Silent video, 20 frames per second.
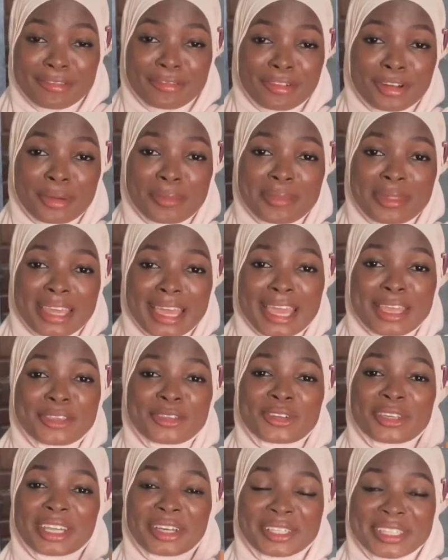From there,
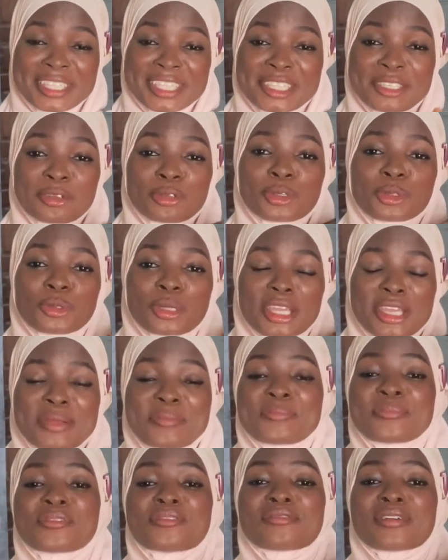you continue to
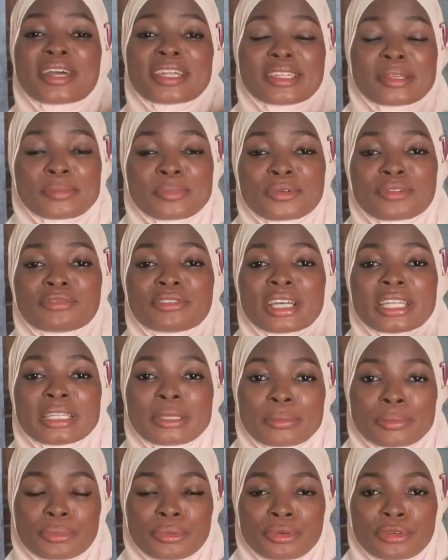improve and improve and
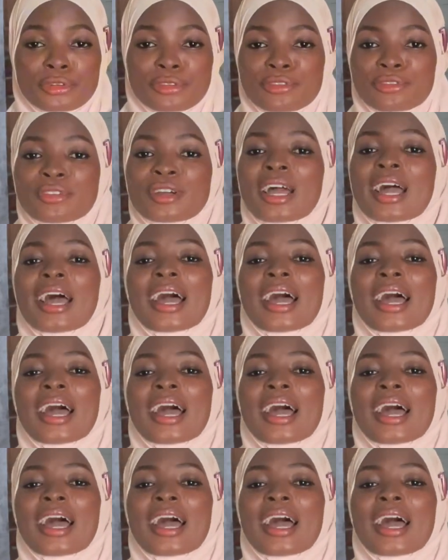improve.